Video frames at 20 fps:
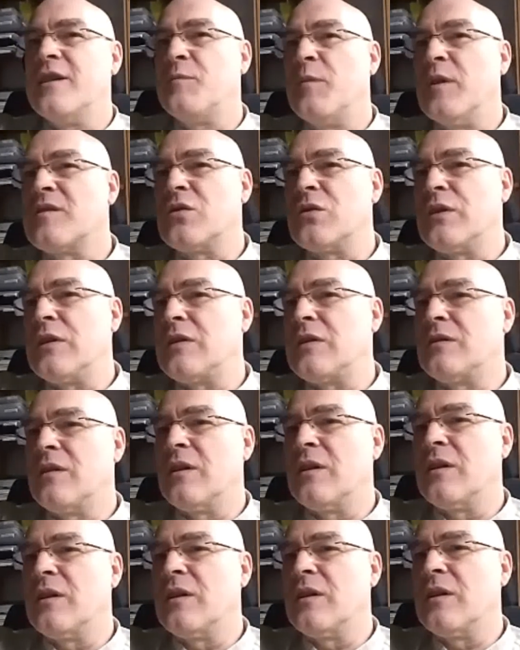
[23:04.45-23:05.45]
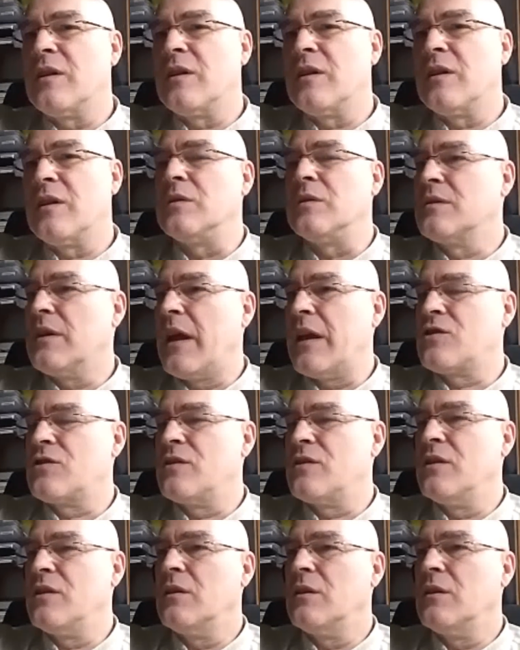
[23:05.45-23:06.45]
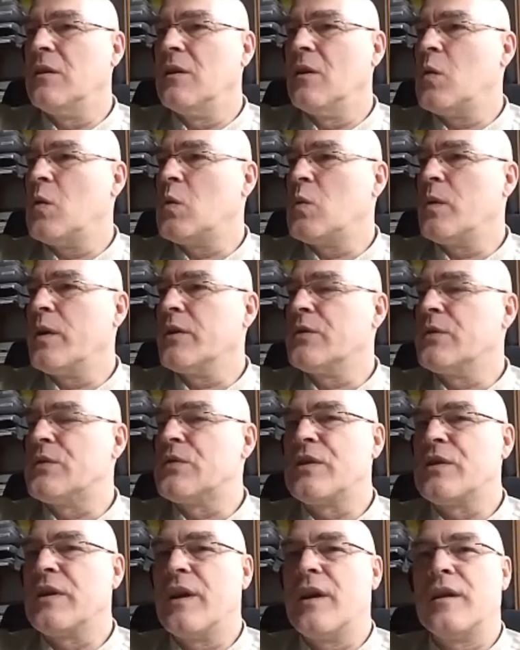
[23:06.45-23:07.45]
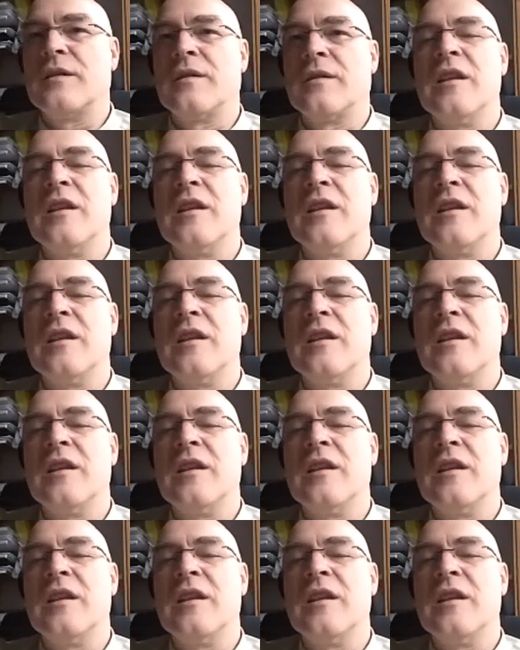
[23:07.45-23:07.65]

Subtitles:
to it that I wouldn't actually know where to start.